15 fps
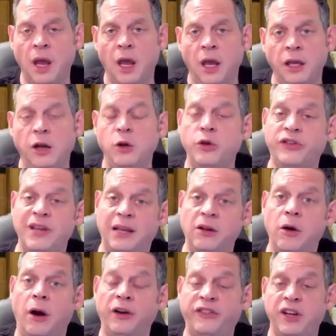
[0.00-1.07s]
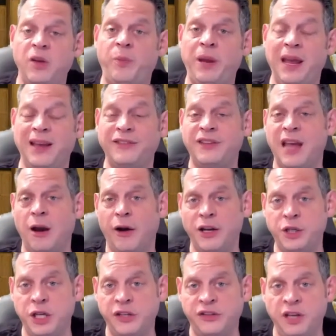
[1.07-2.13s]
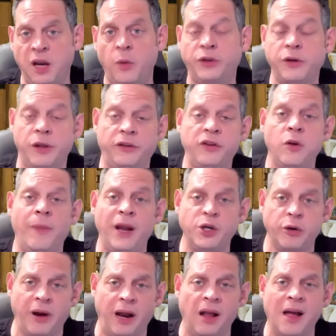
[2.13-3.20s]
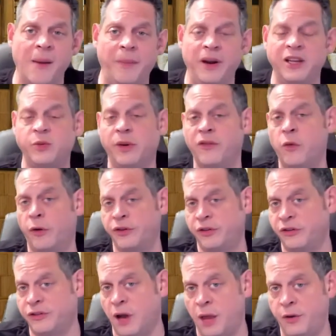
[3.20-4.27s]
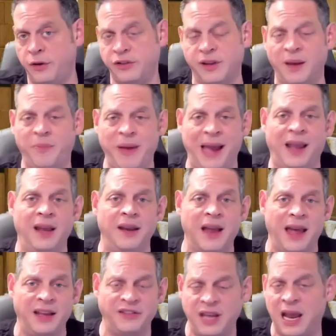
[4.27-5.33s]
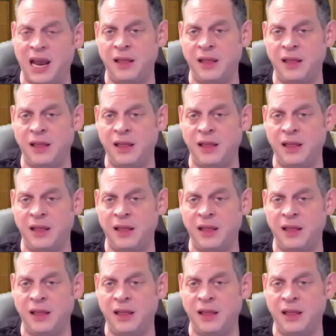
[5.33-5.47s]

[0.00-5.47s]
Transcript: you send cards into PSA or SGC, which are the two major grading companies, but of course there's others like Beckett and ISA.